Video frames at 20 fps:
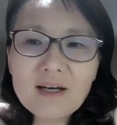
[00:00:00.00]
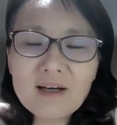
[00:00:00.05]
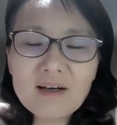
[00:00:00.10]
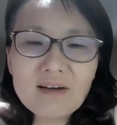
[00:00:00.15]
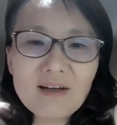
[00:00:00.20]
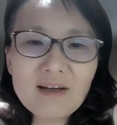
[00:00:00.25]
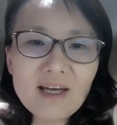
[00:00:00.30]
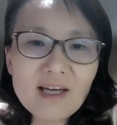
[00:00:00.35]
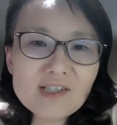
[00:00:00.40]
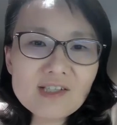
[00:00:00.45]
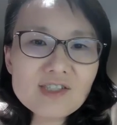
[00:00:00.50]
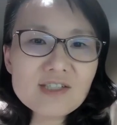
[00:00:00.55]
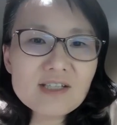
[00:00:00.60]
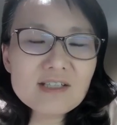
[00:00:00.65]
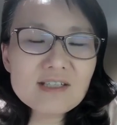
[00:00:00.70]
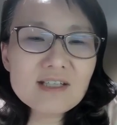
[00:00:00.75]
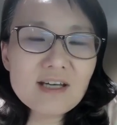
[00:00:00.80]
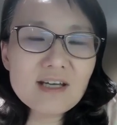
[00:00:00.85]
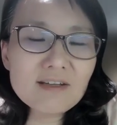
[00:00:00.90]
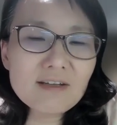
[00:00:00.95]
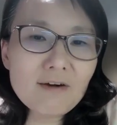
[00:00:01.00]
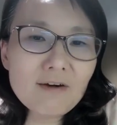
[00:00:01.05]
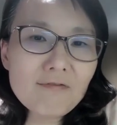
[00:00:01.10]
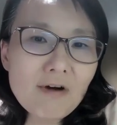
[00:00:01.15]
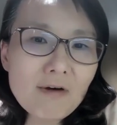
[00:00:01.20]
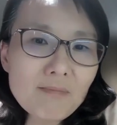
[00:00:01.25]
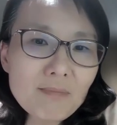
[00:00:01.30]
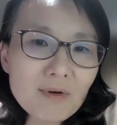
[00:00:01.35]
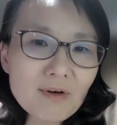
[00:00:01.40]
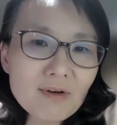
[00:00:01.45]
as the TNF
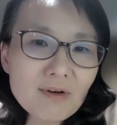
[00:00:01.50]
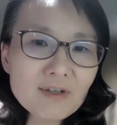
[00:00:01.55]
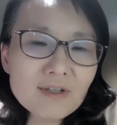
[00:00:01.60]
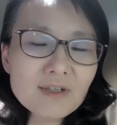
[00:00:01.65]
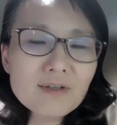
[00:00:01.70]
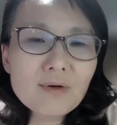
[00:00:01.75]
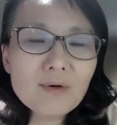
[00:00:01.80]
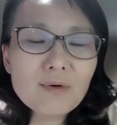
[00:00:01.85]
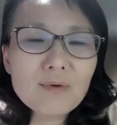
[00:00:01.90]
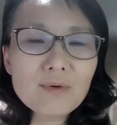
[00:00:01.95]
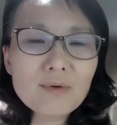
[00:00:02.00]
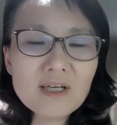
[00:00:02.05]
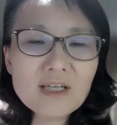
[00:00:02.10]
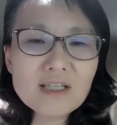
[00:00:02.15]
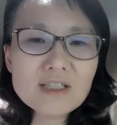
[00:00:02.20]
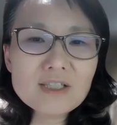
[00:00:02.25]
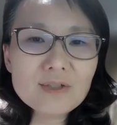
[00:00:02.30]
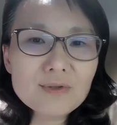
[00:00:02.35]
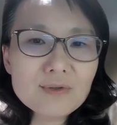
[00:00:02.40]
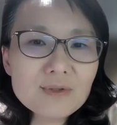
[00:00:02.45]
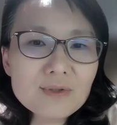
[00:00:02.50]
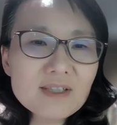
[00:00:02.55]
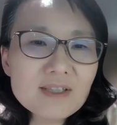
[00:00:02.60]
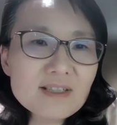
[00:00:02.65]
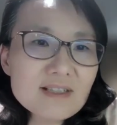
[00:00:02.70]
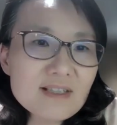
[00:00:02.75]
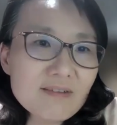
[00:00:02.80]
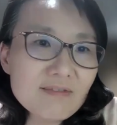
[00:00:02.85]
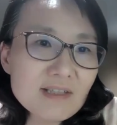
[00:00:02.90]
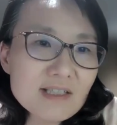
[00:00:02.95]
blocker or
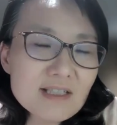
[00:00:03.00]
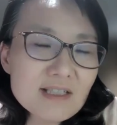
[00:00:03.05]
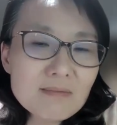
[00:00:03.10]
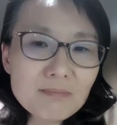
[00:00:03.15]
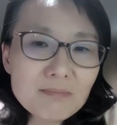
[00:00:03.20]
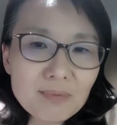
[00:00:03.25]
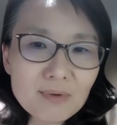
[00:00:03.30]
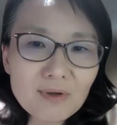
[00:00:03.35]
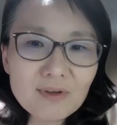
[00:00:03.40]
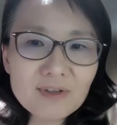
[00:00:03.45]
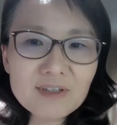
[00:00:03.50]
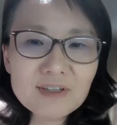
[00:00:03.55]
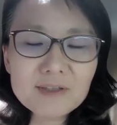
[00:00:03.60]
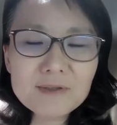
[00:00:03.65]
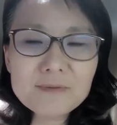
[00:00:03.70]
interleukin-17 blocker,